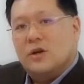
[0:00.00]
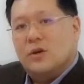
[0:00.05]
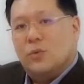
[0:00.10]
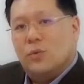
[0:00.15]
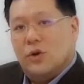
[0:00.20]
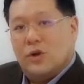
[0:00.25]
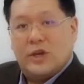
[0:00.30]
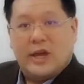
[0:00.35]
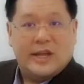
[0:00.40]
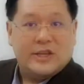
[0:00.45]

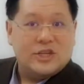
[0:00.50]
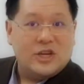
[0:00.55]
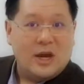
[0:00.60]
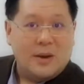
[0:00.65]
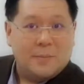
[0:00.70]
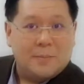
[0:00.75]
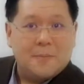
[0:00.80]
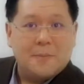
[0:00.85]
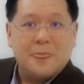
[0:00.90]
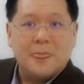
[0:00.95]
will catch
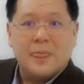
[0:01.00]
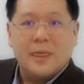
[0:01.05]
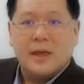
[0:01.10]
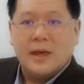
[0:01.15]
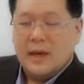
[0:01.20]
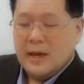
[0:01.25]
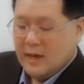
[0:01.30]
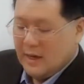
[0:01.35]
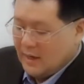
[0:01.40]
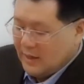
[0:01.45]
up.
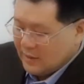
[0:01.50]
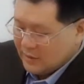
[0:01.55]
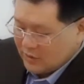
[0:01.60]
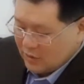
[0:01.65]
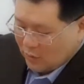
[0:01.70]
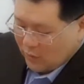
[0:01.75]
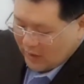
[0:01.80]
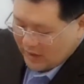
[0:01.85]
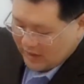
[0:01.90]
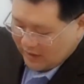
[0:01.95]

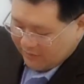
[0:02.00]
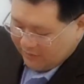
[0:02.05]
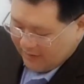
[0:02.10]
So what they